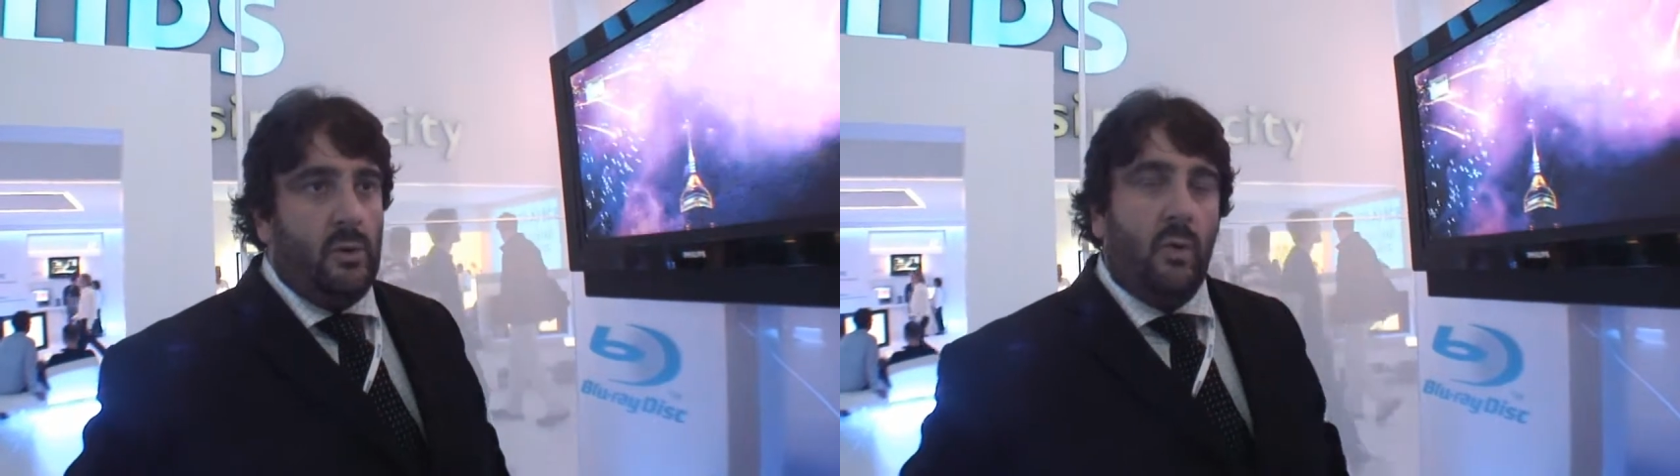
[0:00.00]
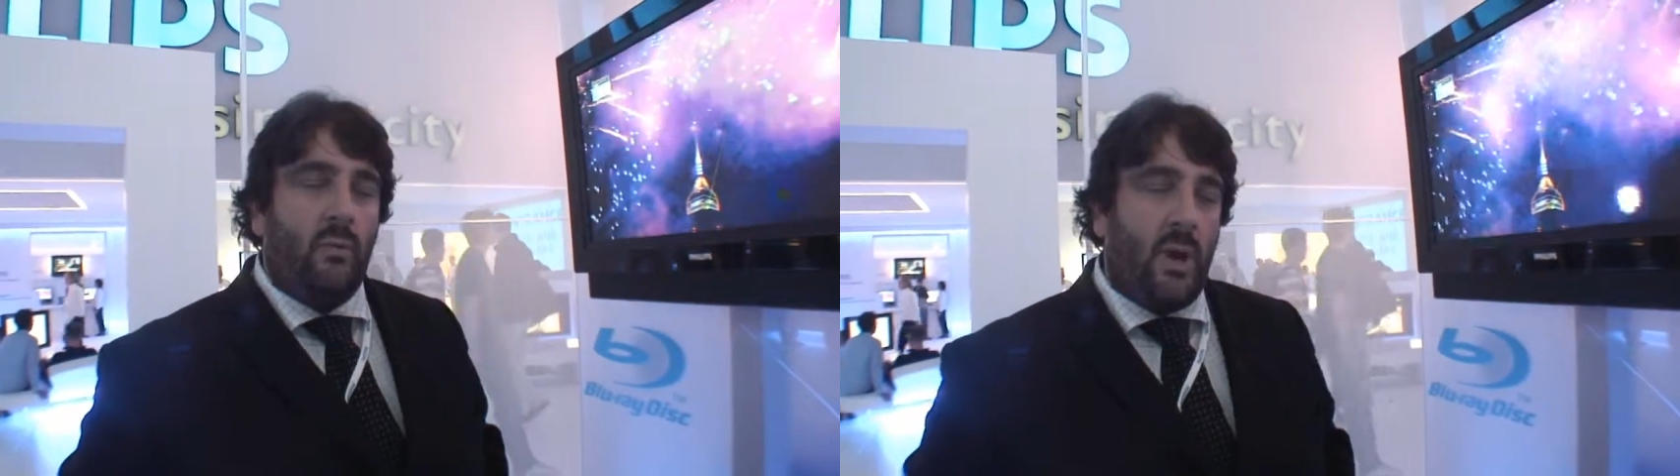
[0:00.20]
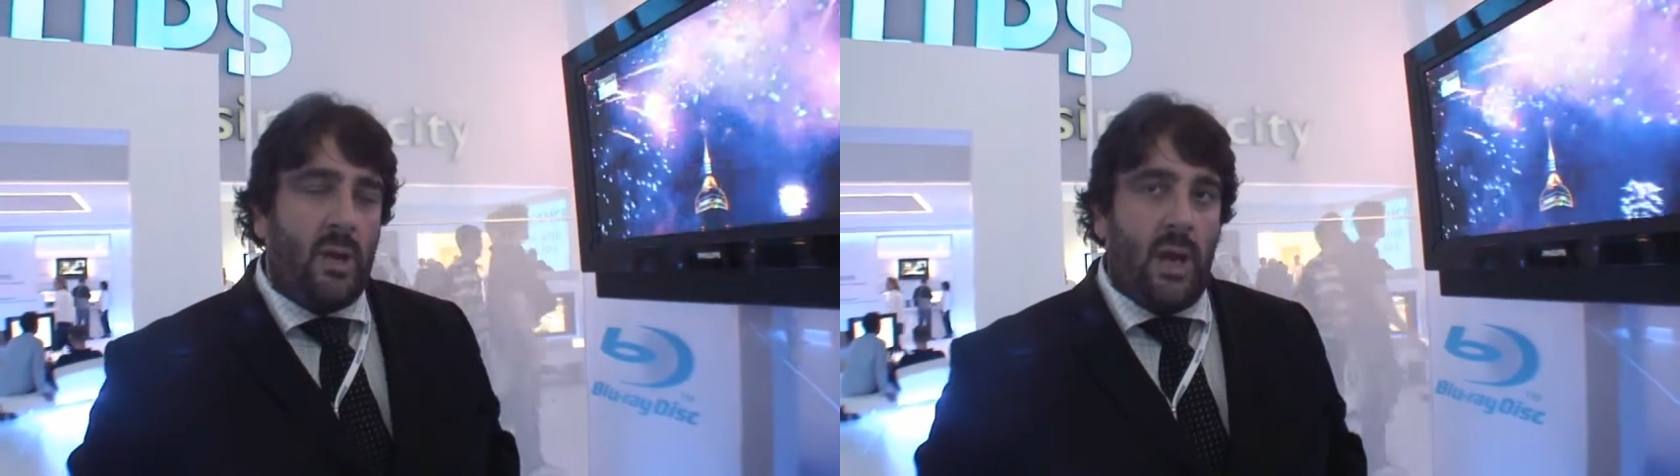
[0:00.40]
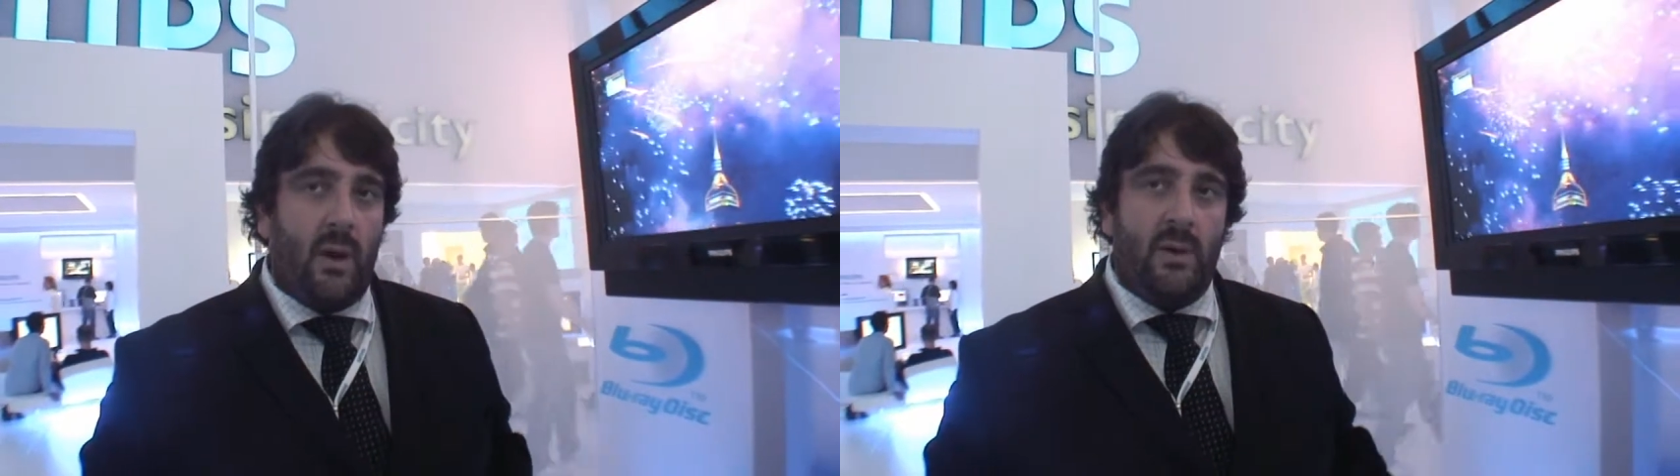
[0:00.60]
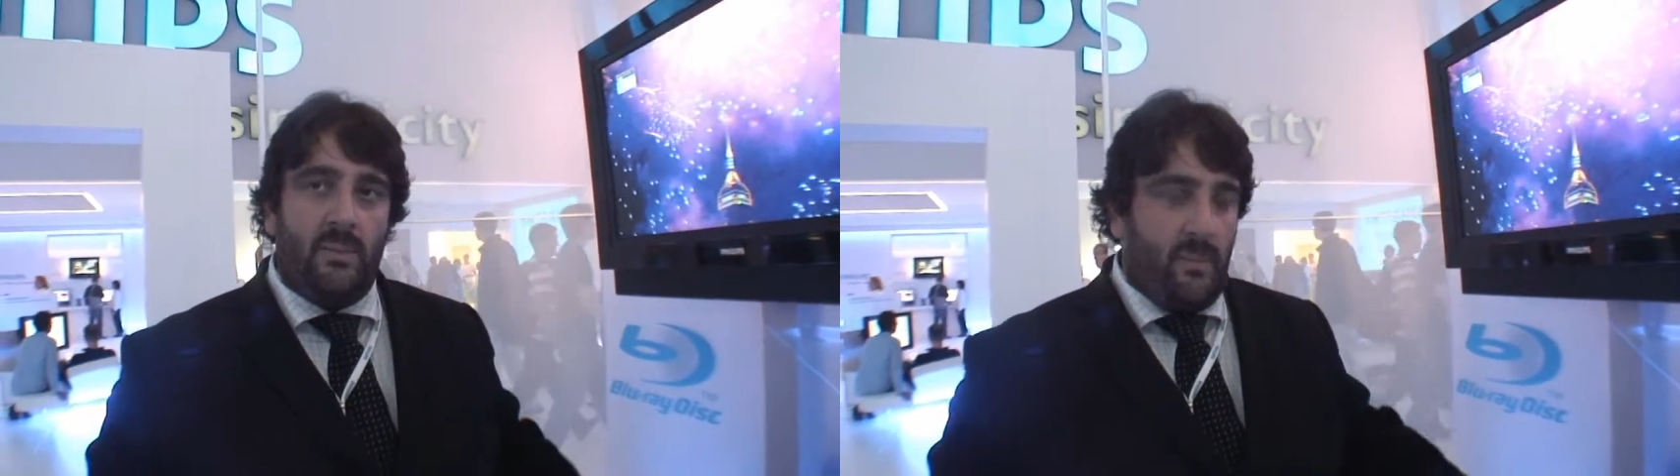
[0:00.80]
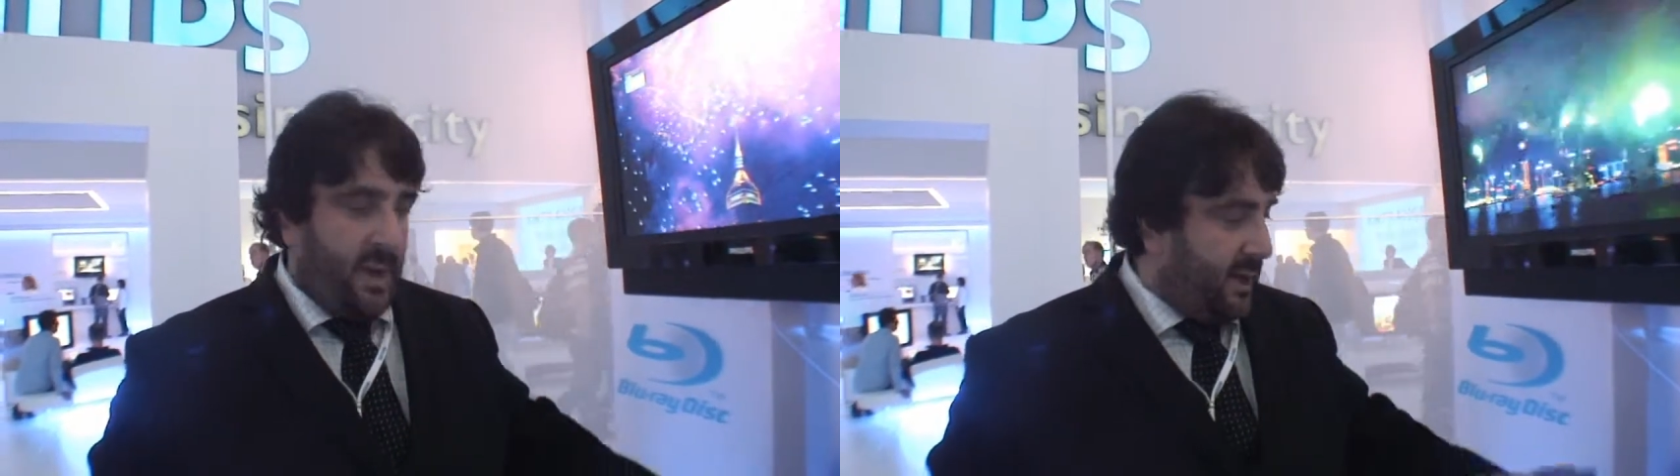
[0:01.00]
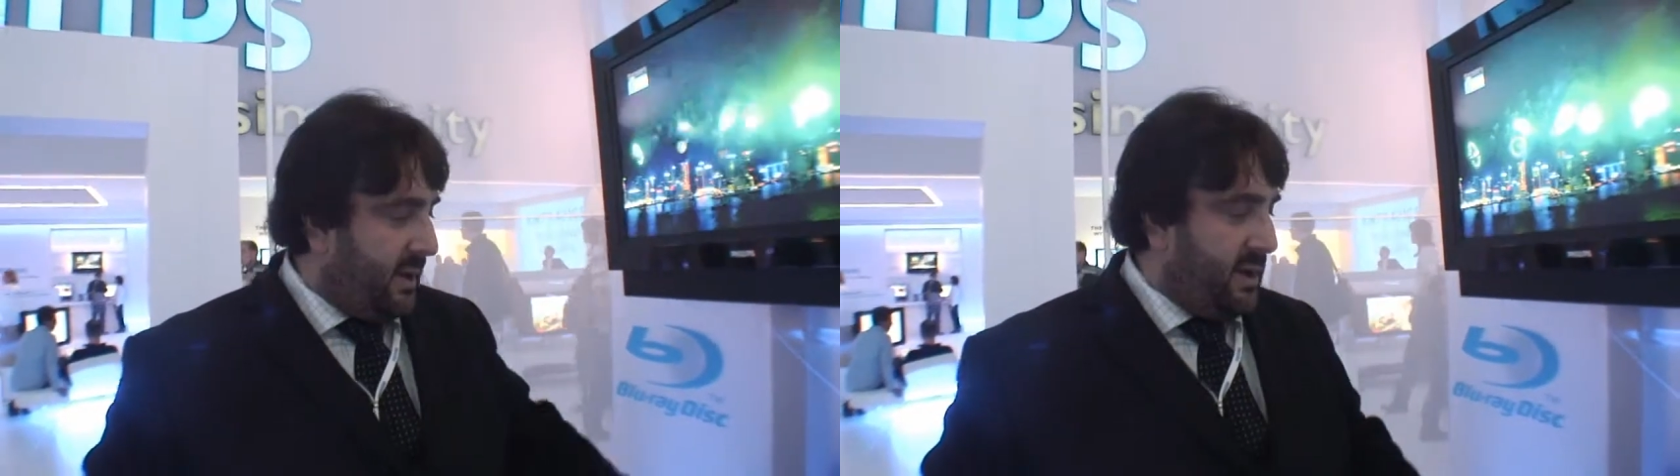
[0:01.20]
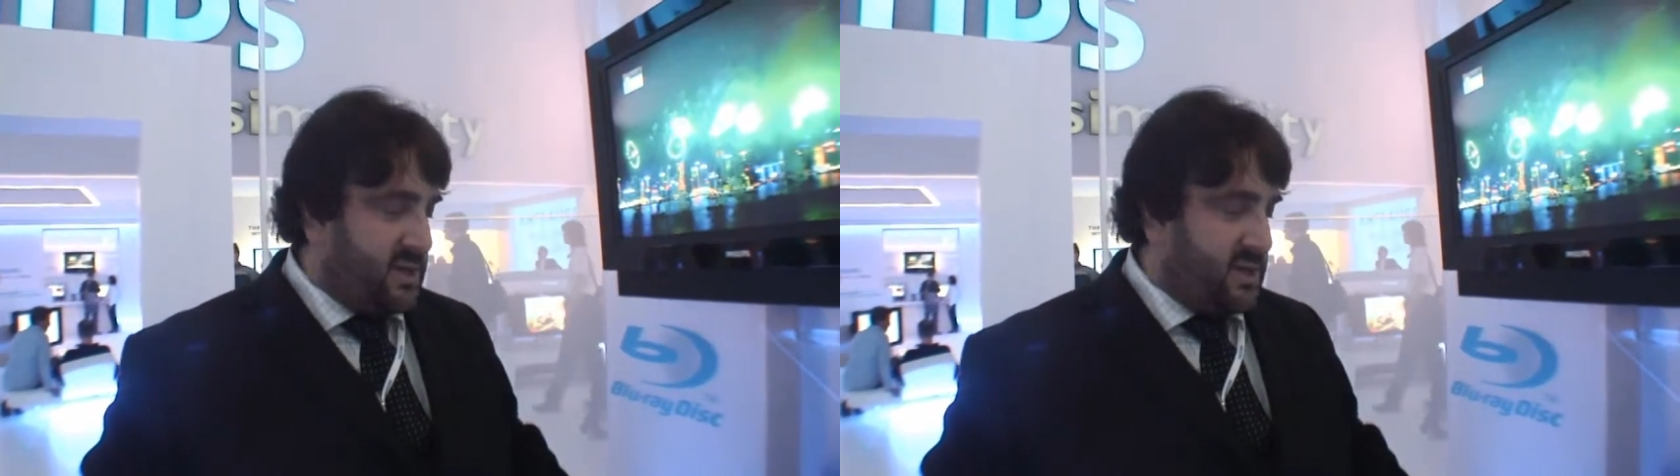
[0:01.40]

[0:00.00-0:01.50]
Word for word: not right now. Maybe yeah.